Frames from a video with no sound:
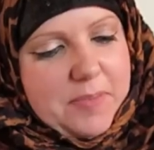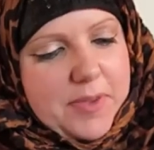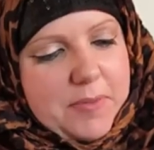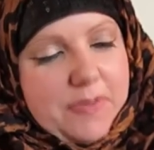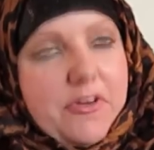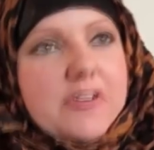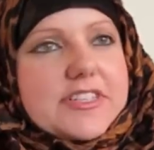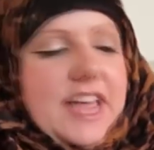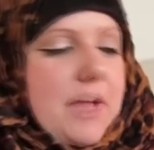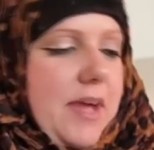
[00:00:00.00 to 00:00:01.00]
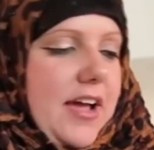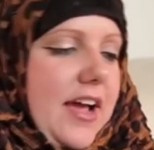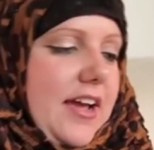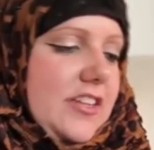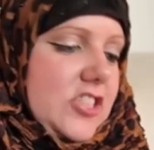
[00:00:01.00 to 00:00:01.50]
but before Islam, I,
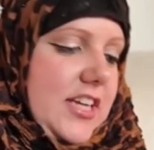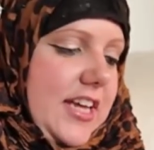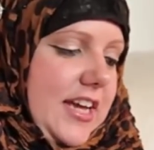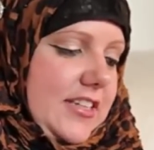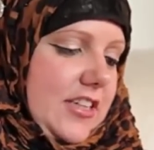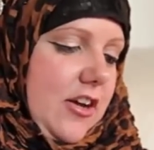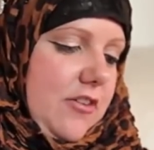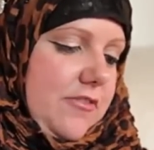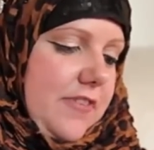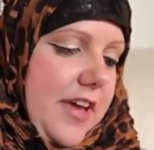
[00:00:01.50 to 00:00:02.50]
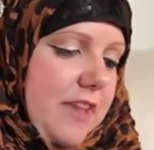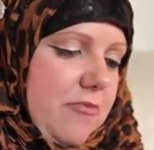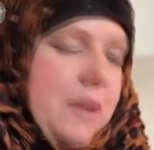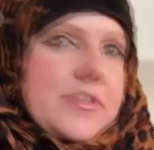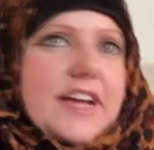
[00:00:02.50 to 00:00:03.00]
I, actually had a lot of
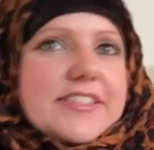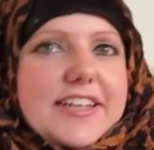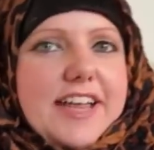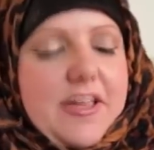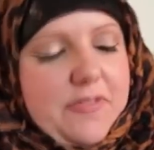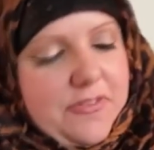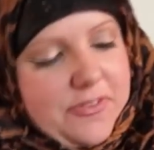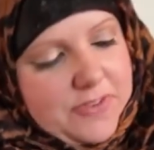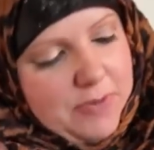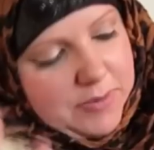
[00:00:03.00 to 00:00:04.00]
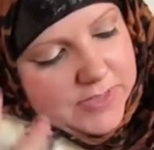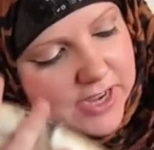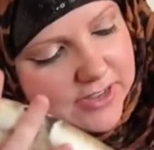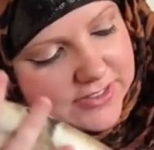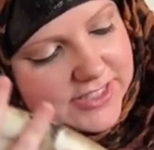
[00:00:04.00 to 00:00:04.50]
um, reptiles. I had like over 50
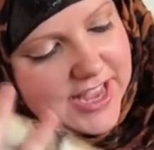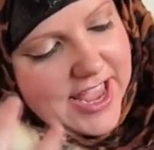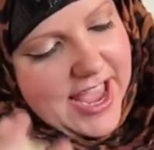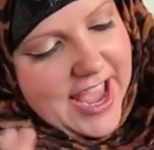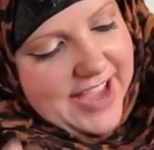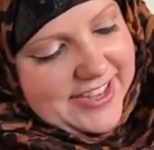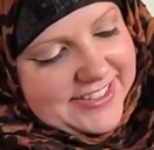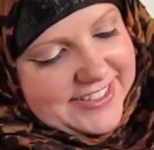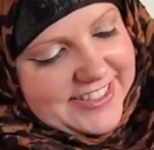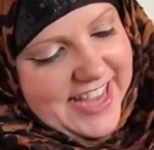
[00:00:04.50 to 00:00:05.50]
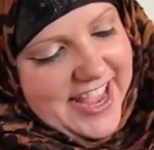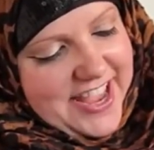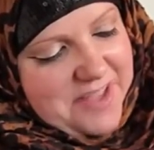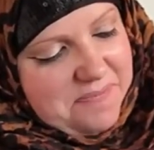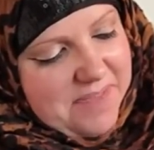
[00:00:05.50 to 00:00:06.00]
reptiles, and
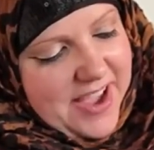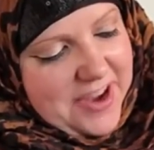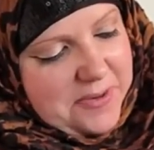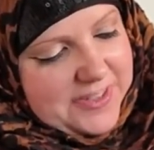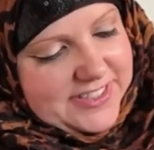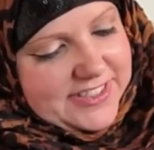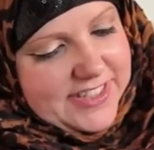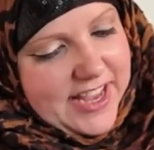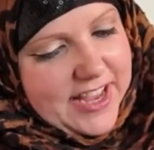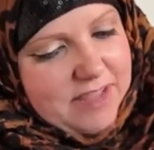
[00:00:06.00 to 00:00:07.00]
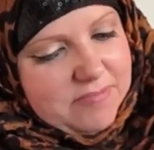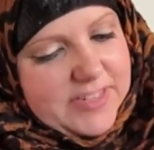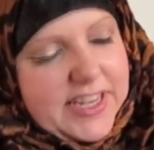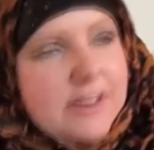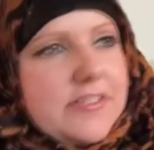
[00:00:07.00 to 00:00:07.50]
um, I was, um,
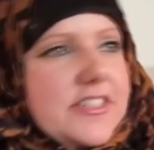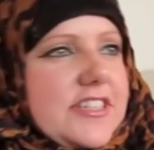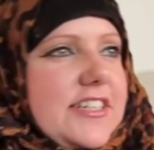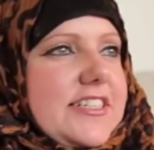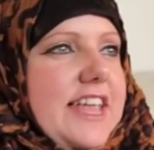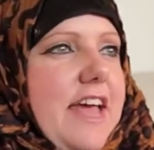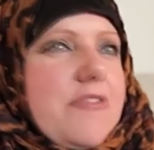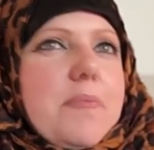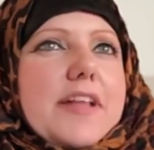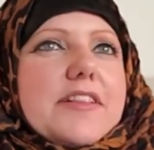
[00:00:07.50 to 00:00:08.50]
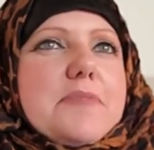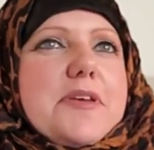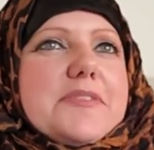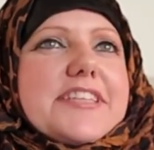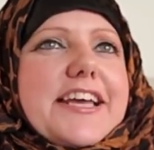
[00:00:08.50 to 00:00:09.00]
you know, used to listen to heavy metal
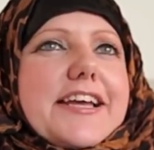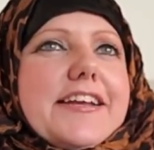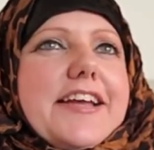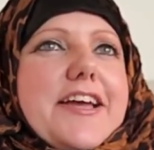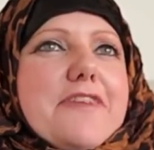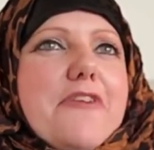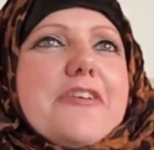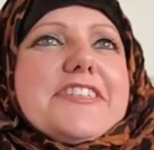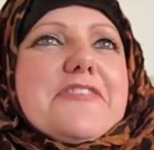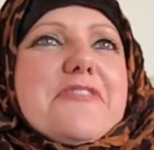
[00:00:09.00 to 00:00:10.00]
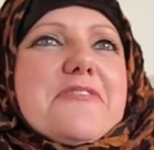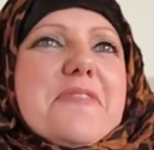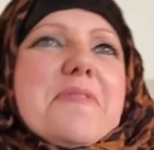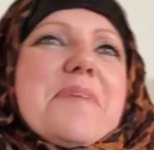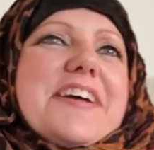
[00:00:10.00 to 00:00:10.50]
music, and very different
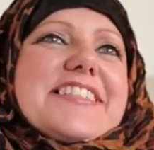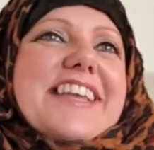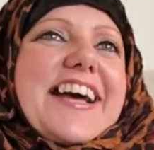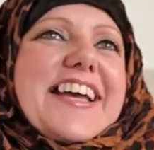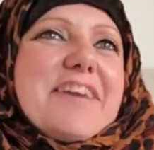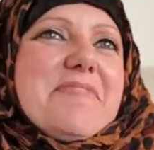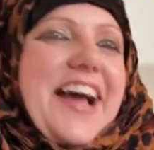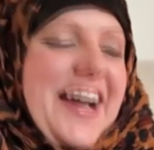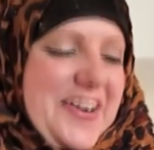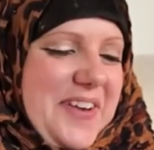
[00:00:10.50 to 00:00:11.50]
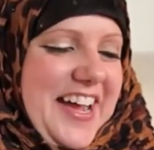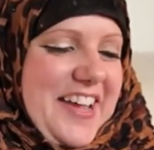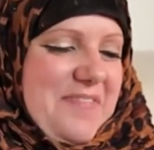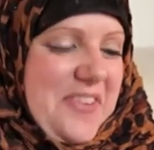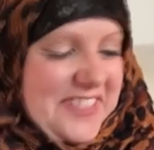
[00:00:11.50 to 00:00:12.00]
from the person that I am now.
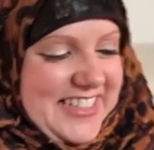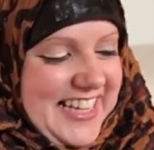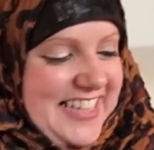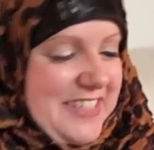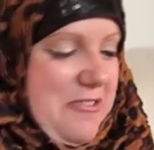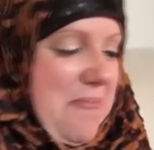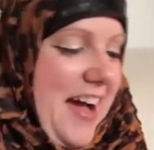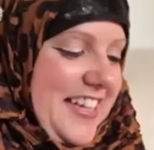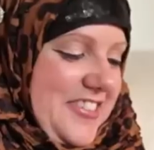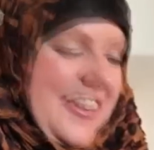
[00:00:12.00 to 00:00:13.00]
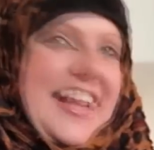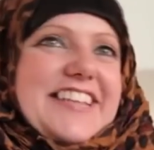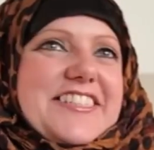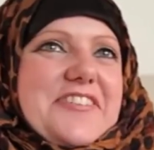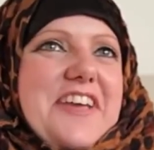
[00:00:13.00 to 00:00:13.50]
Um, obviously, he's a reminder, I
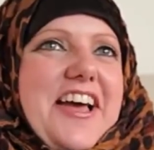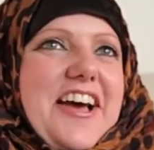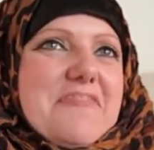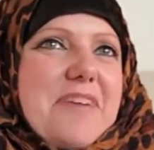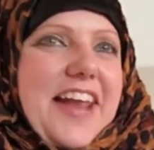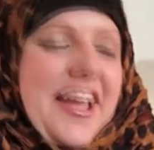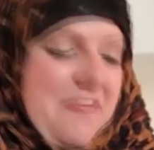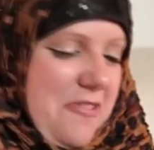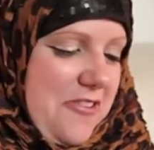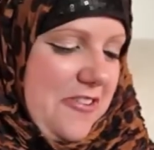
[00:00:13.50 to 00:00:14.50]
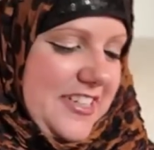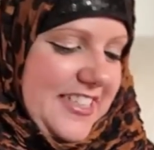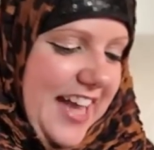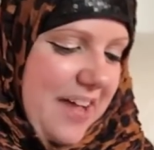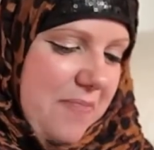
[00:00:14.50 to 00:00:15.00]
guess, of, of my life before
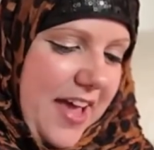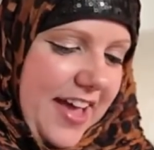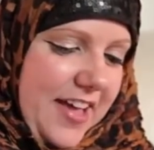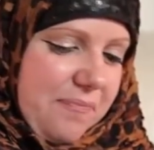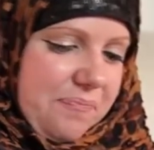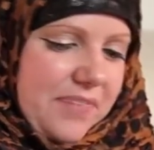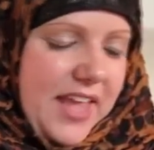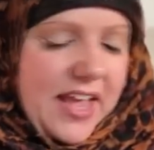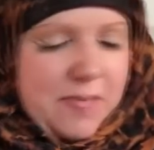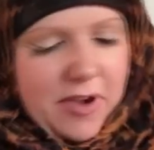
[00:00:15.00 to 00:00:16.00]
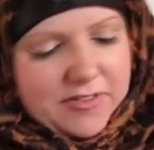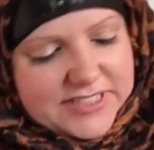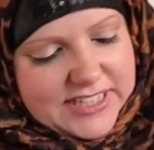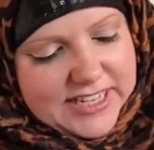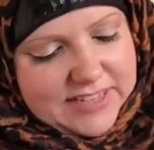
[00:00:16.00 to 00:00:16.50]
Islam. but
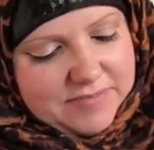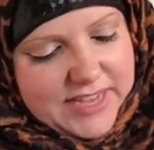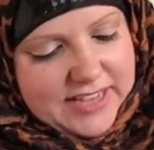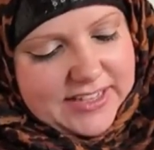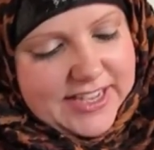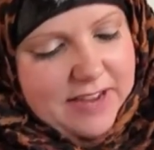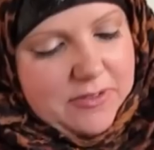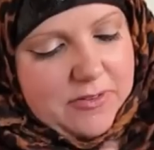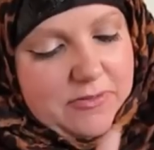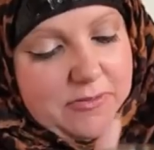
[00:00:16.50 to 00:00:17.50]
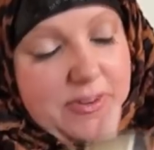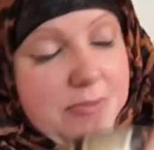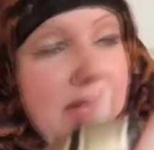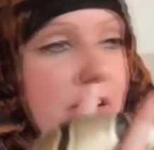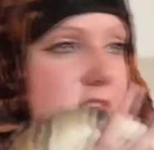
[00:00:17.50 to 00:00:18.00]
obviously, yeah, you know, with
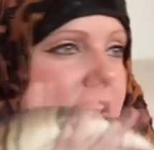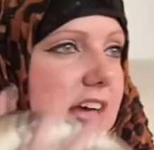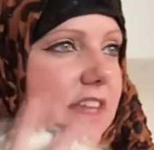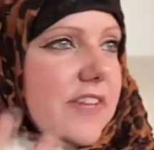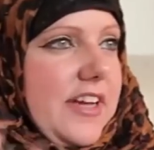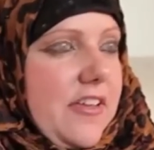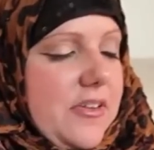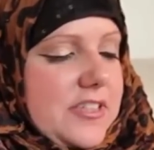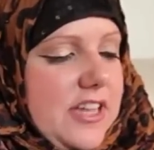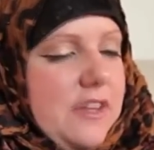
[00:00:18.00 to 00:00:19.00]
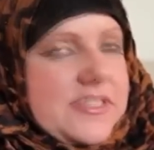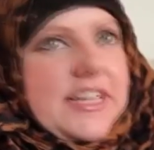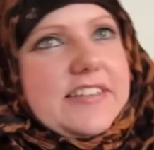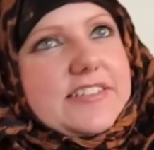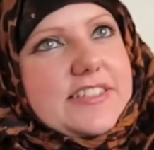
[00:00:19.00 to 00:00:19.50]
my old life, you know, there was a lot of
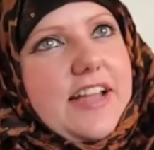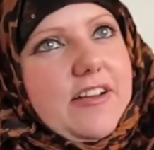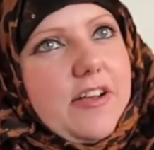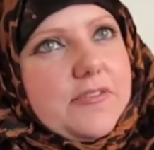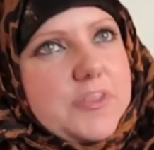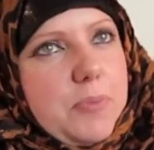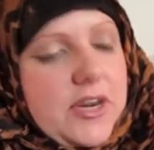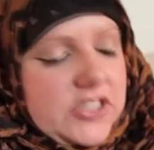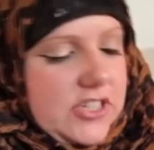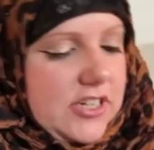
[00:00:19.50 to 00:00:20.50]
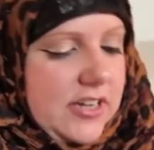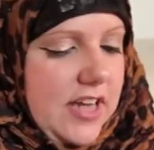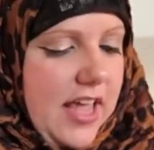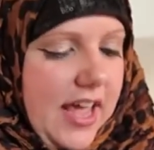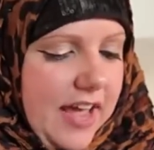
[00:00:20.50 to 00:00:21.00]
sadness there, a lot of depression, and
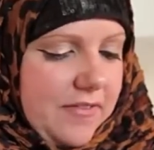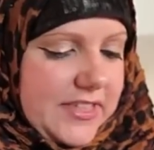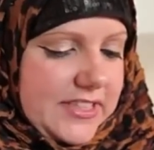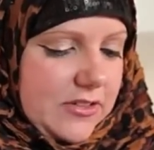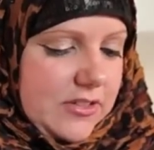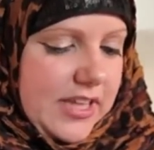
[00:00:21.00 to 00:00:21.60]
and this sort of